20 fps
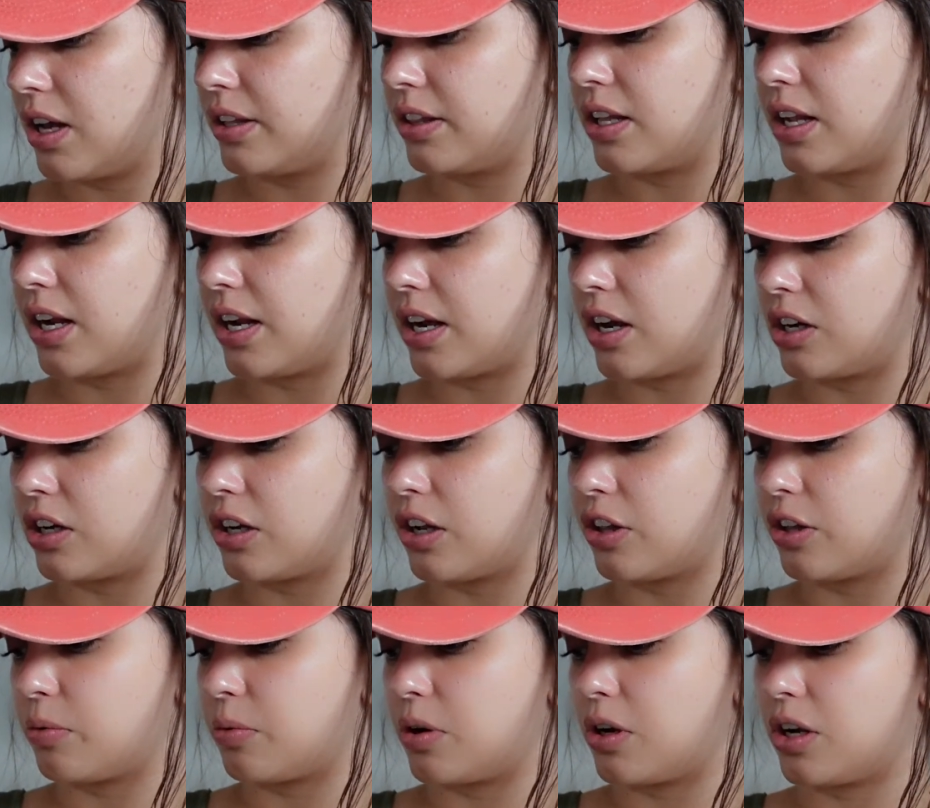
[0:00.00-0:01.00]
And then I got
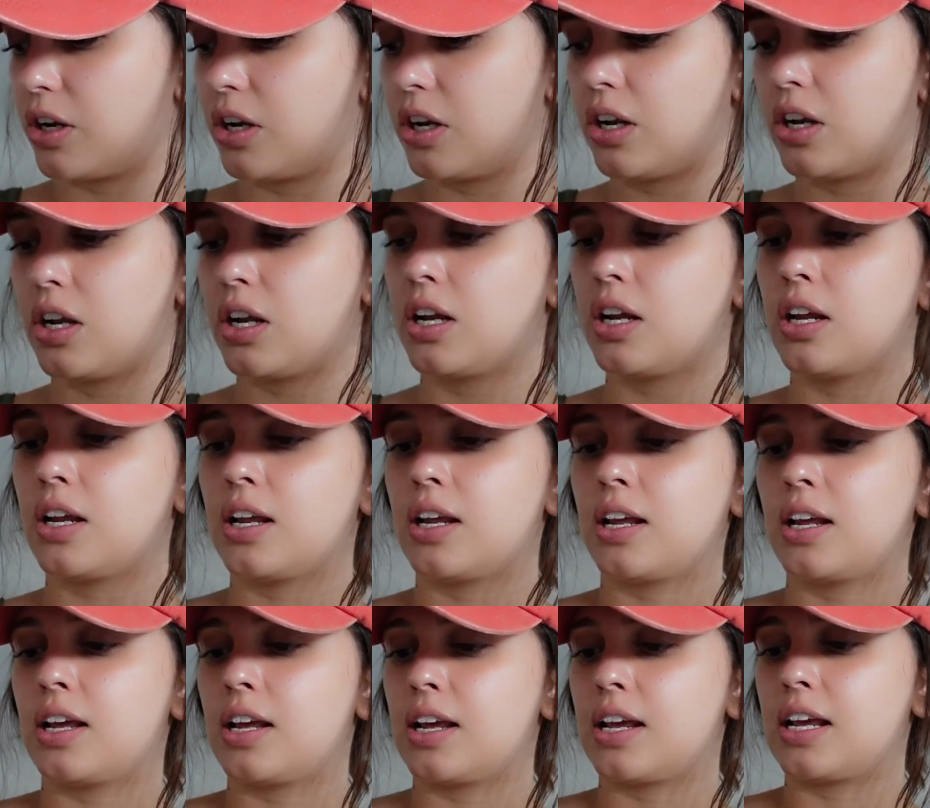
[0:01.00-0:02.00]
another one
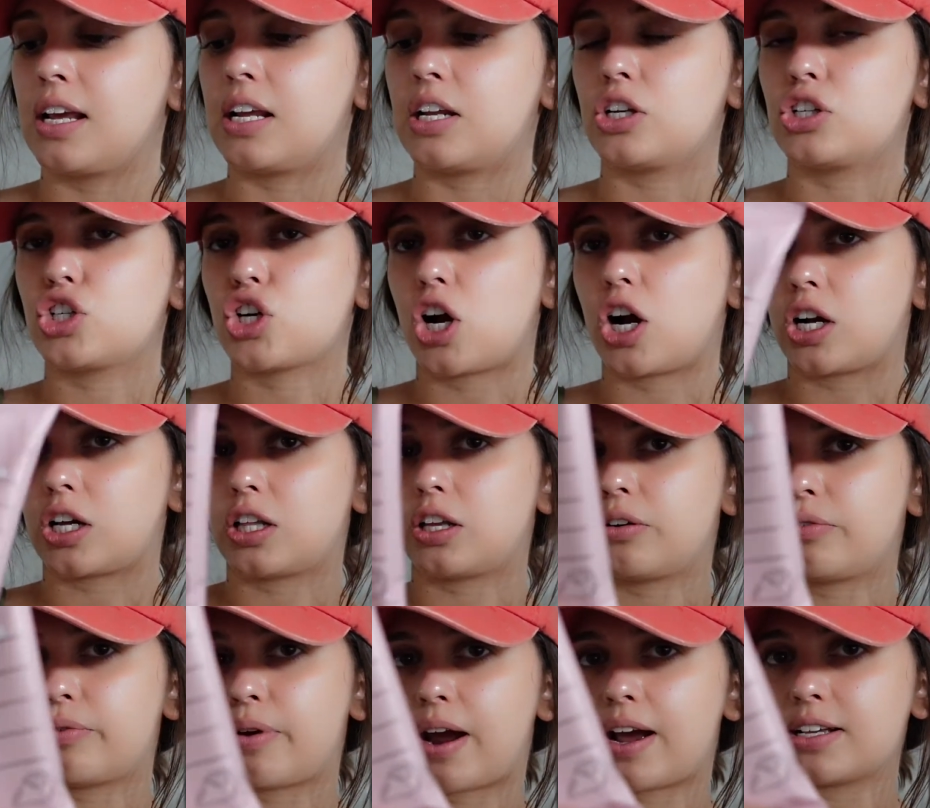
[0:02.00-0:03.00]
in
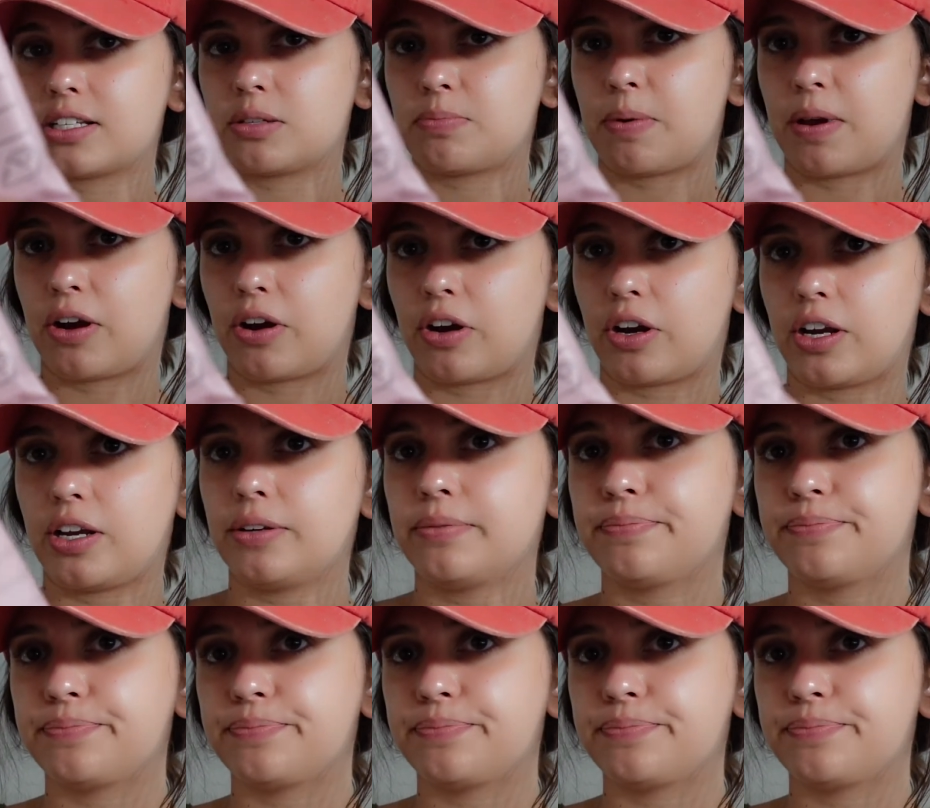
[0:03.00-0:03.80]
chocolate raspberry.